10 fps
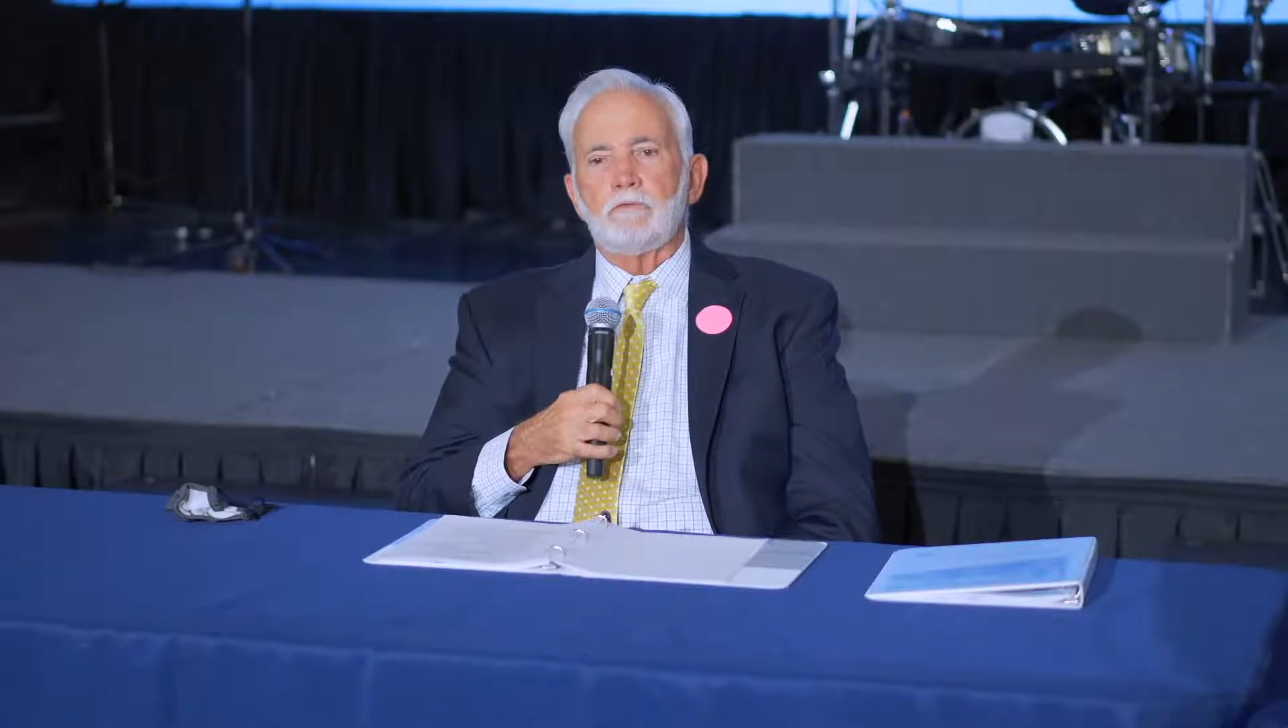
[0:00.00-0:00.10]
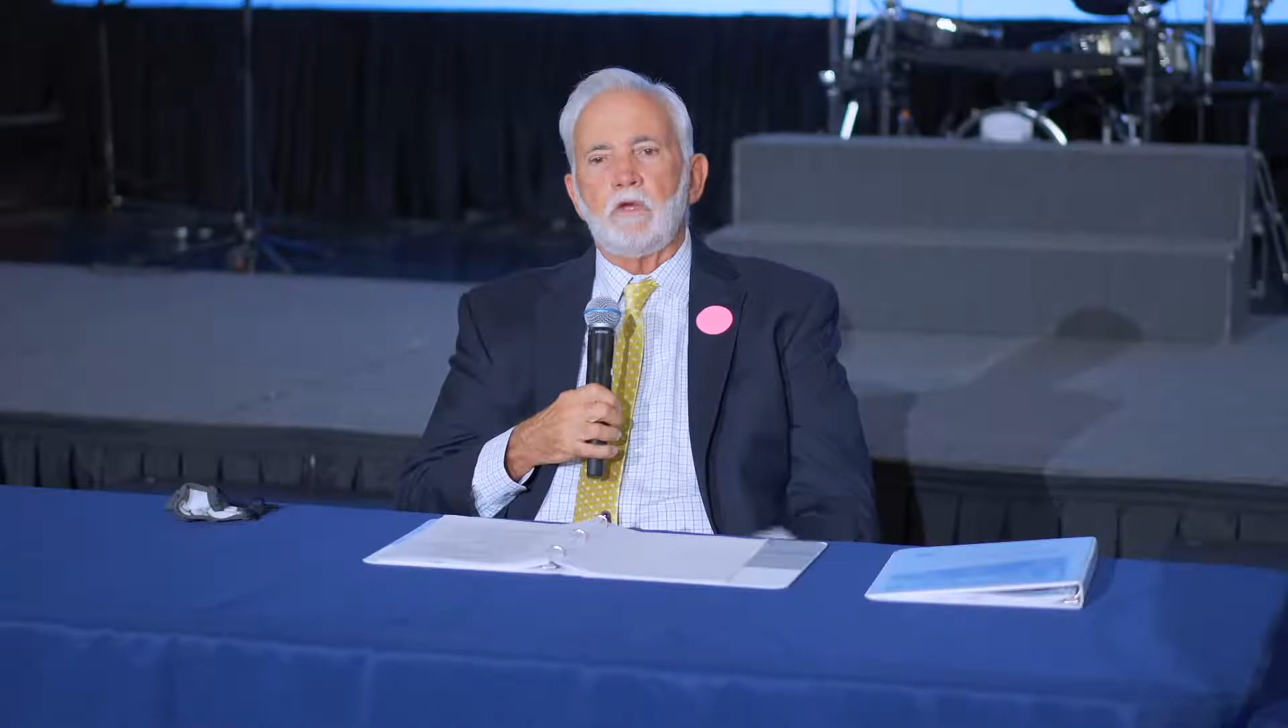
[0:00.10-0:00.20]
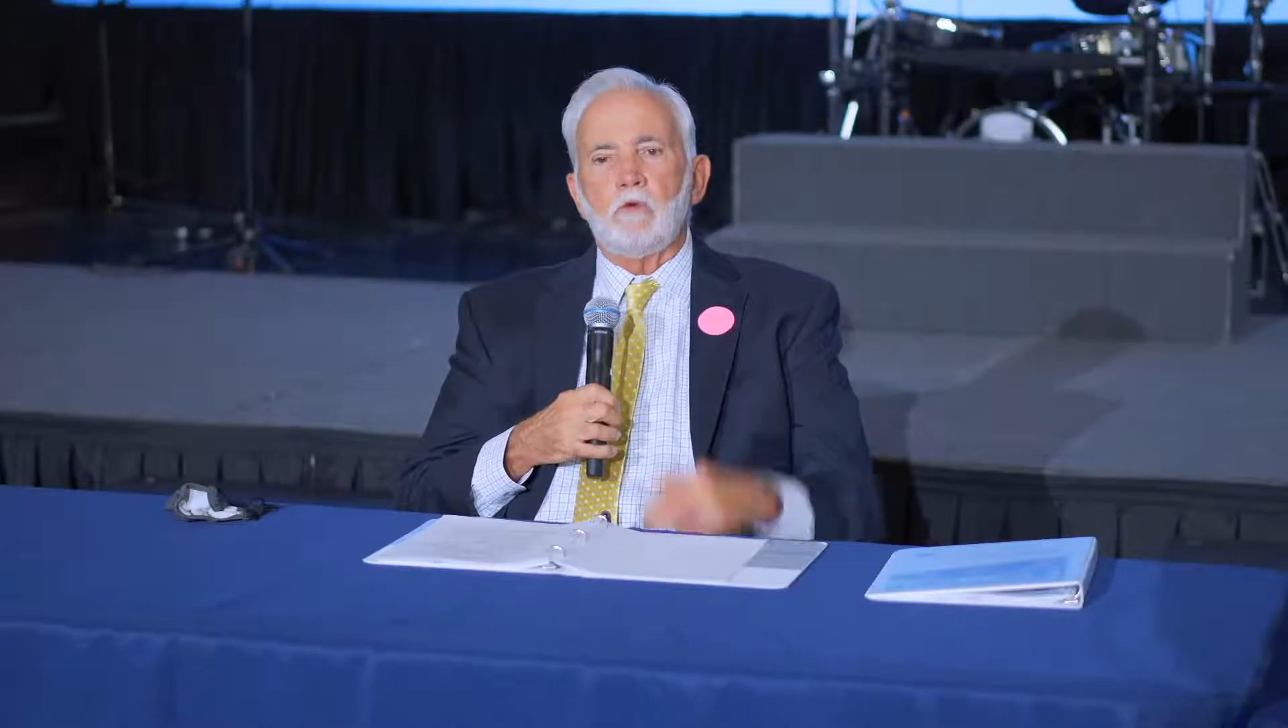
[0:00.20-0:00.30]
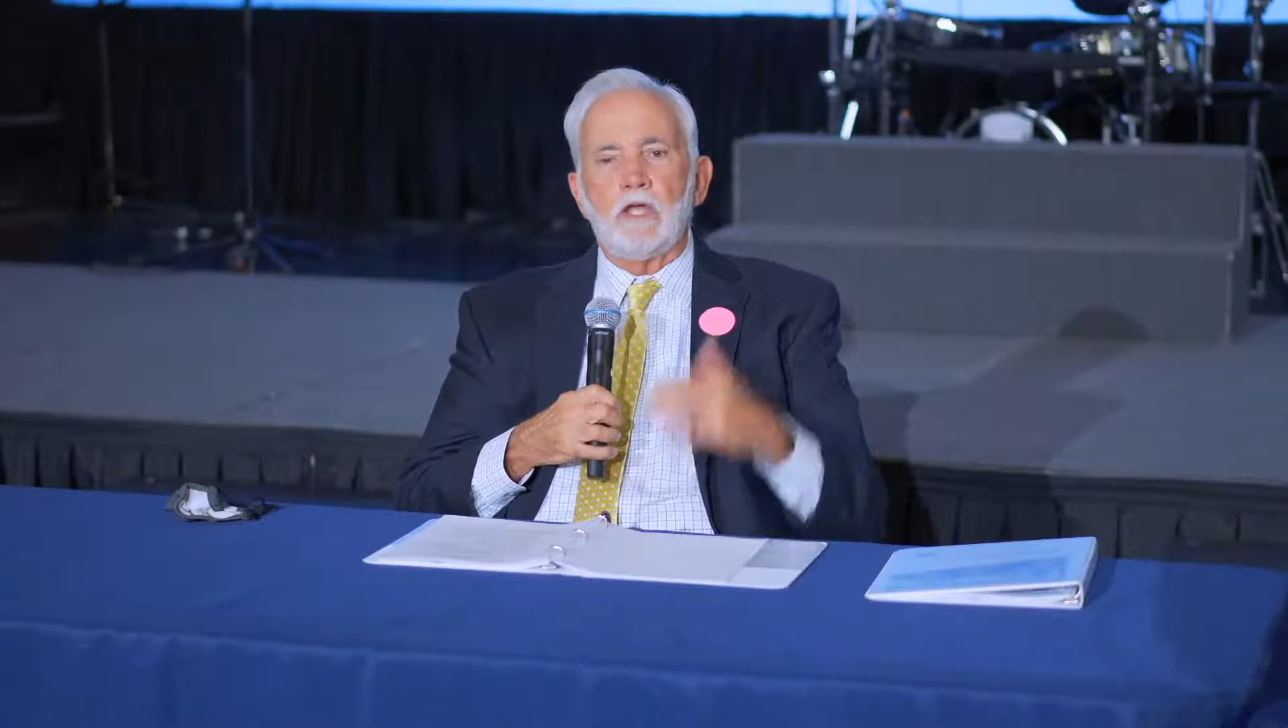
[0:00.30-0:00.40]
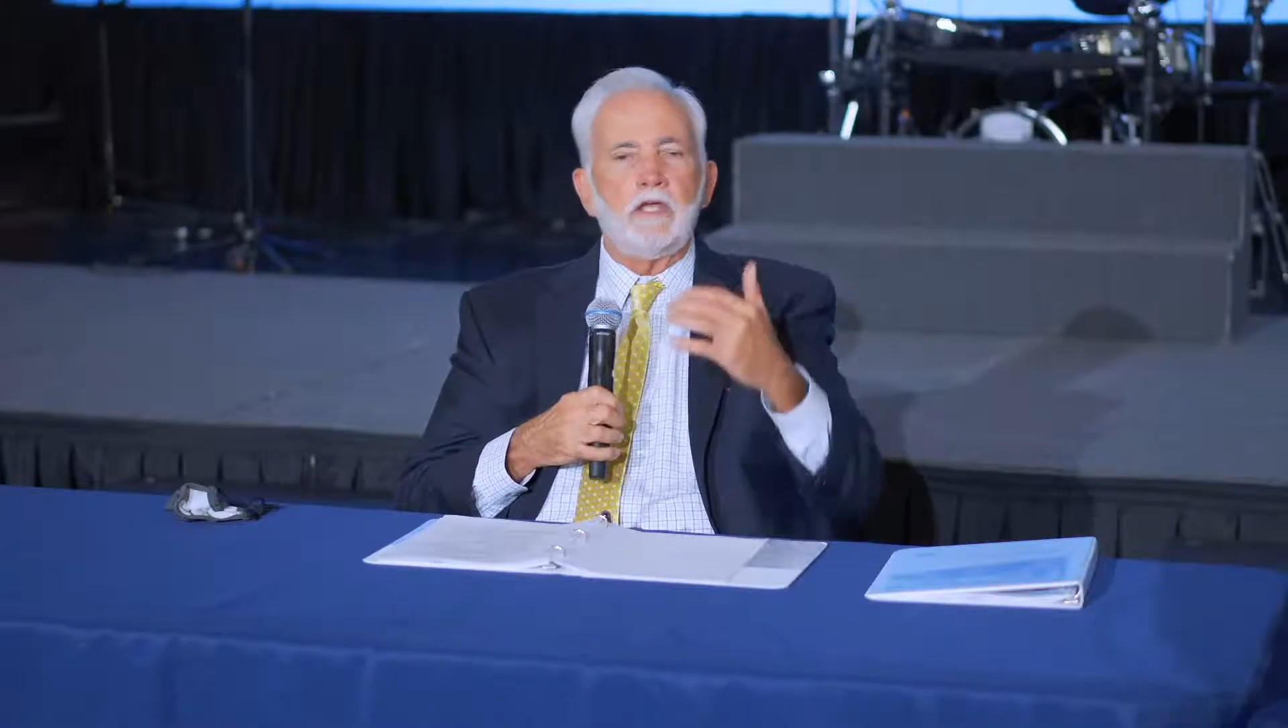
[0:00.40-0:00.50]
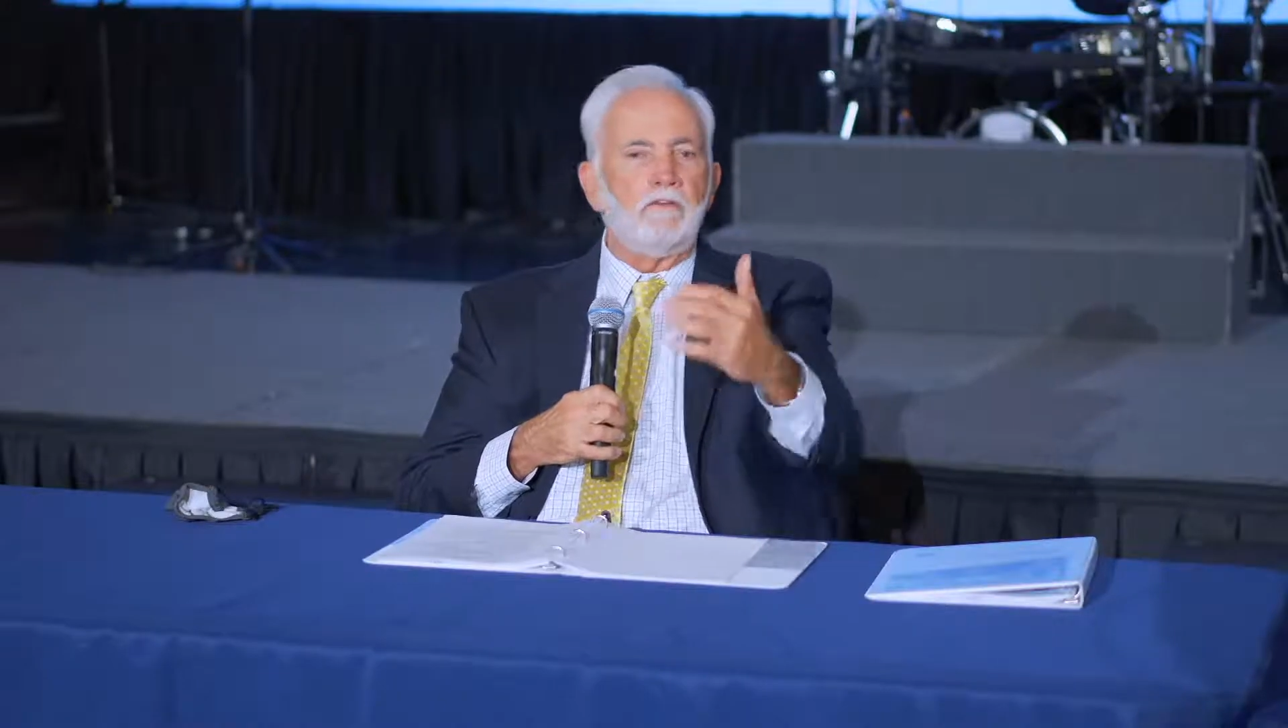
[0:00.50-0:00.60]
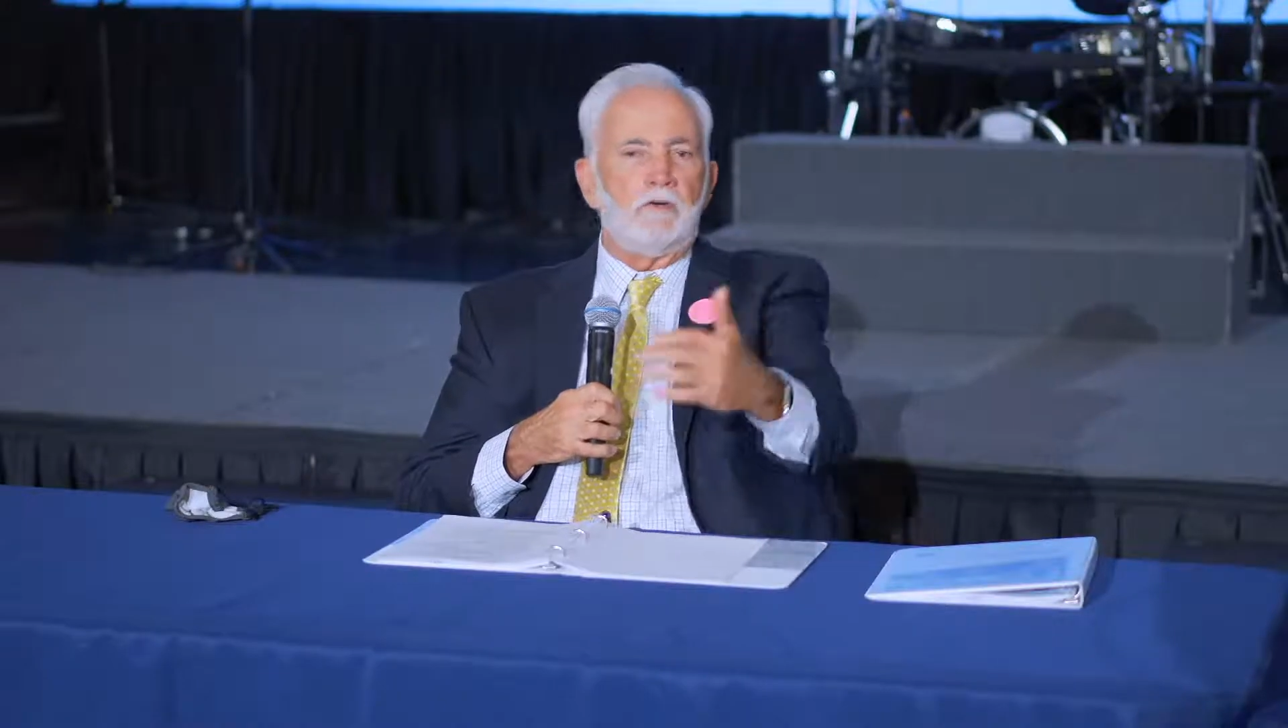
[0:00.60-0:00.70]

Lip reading: we want to hear